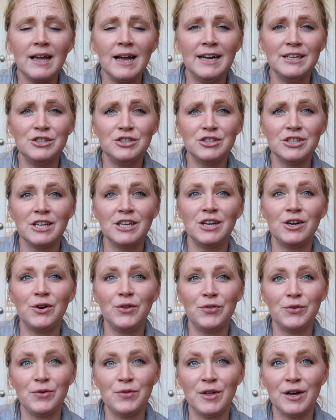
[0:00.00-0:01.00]
I usually go
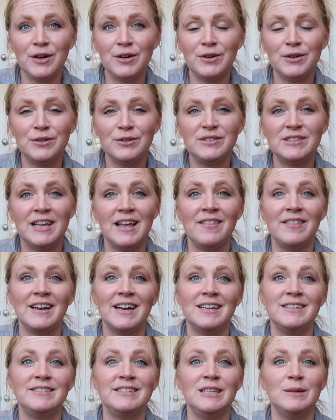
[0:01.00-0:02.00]
through those and then
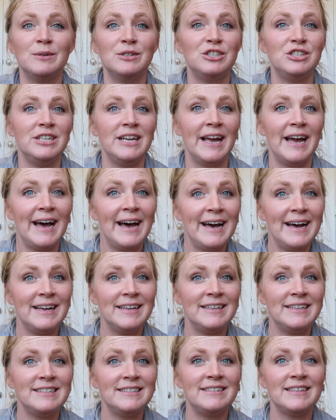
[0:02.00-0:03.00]
I see what she
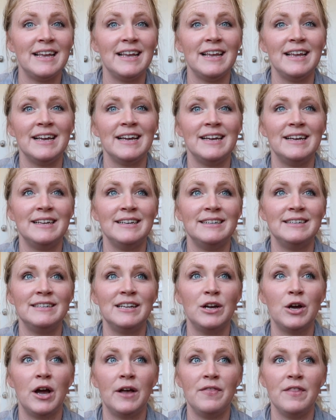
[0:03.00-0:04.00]
has,
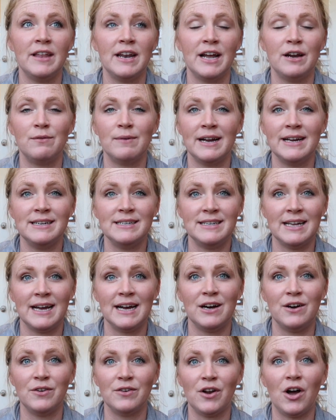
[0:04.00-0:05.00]
and then I write
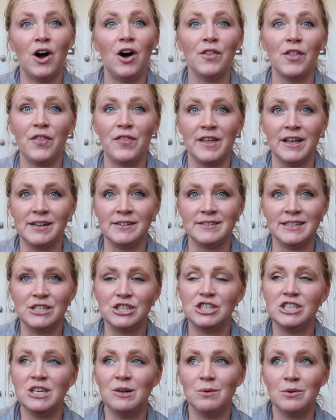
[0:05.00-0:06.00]
down all the things that
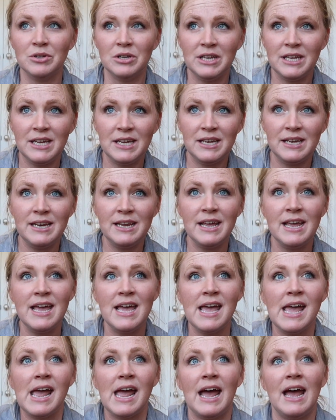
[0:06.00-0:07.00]
she will need.
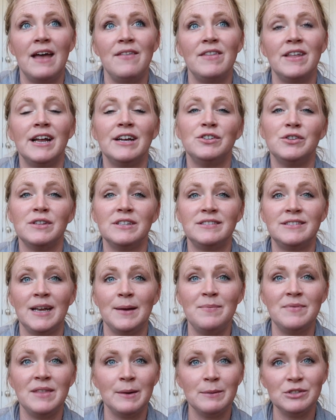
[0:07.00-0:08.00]
And then I do the
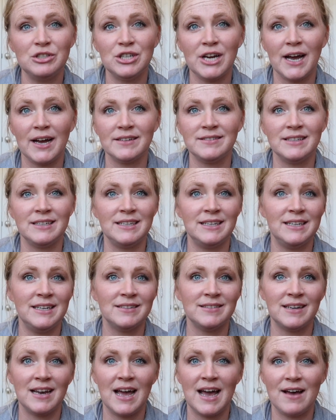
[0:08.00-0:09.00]
same thing with Jackson. He
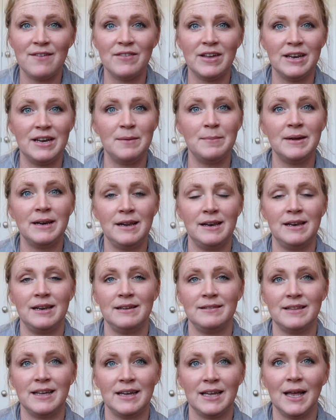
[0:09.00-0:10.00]
doesn't have
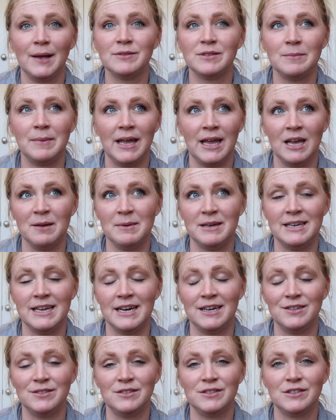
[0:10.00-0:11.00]
anybody that gives him
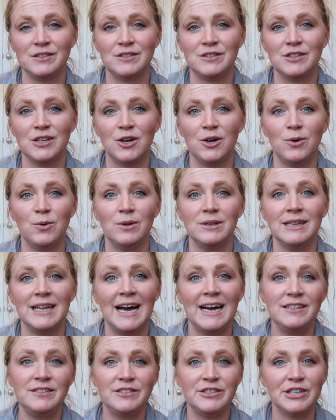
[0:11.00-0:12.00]
hand-me-downs. So
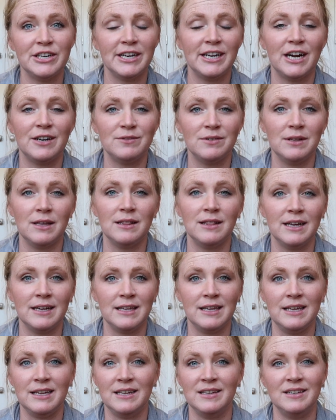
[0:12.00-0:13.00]
last year I got really
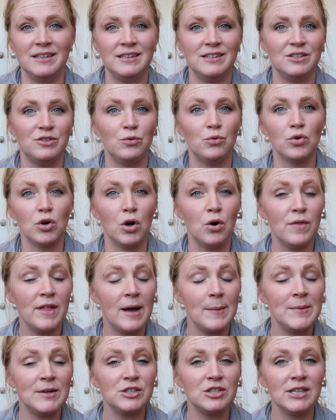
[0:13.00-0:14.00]
lucky. He didn't grow
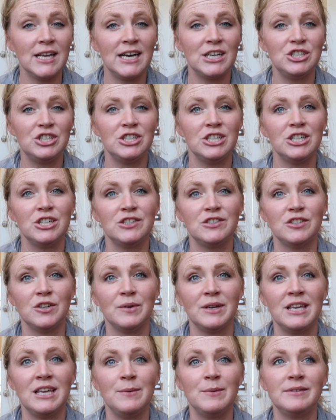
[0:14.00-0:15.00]
that much last year, so
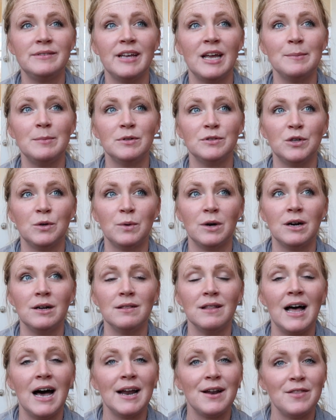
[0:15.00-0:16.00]
he was able to wear
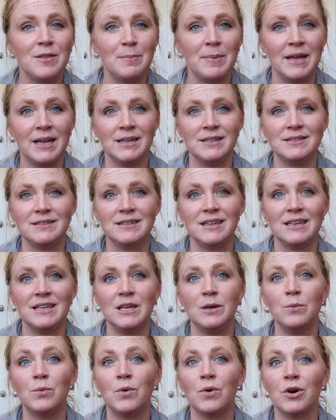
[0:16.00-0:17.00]
a lot of the pants that
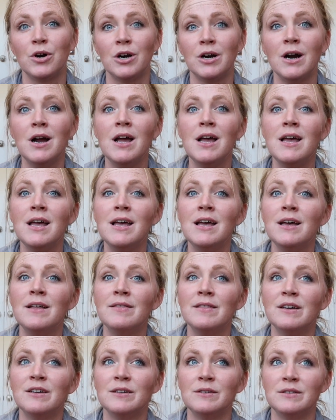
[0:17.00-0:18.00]
he wore
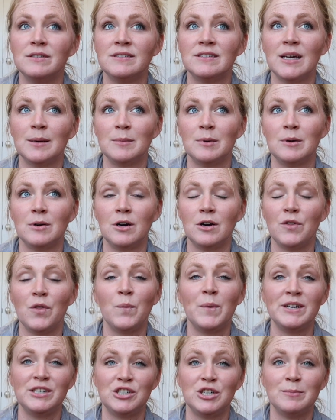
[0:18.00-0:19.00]
the summer or
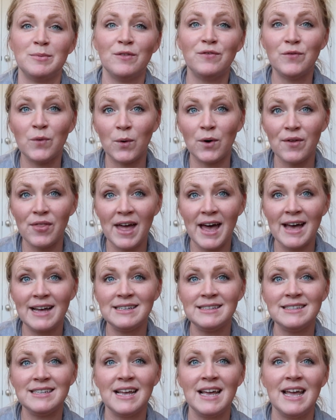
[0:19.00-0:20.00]
the winter before
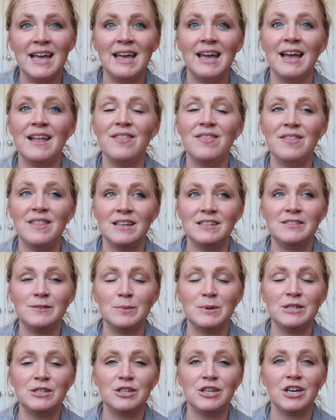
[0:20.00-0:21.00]
that. And this
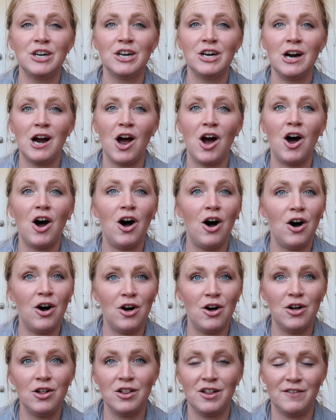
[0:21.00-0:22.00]
winter,
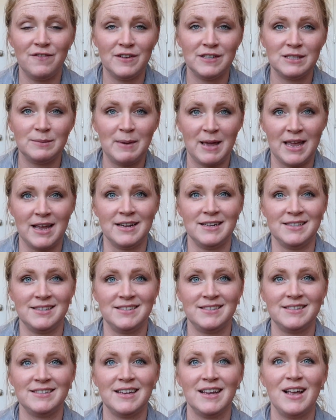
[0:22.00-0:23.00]
all of his
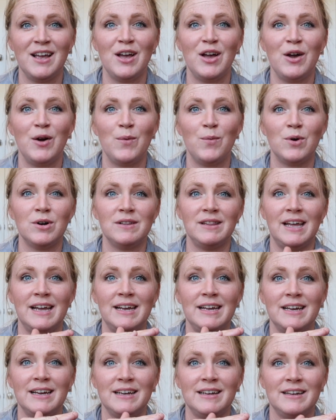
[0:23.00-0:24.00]
pants were
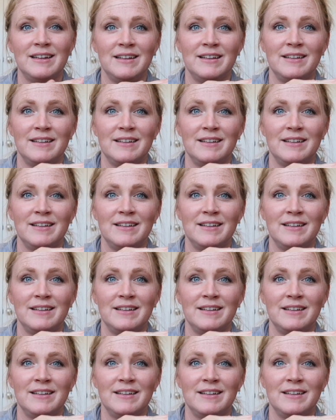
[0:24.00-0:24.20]
like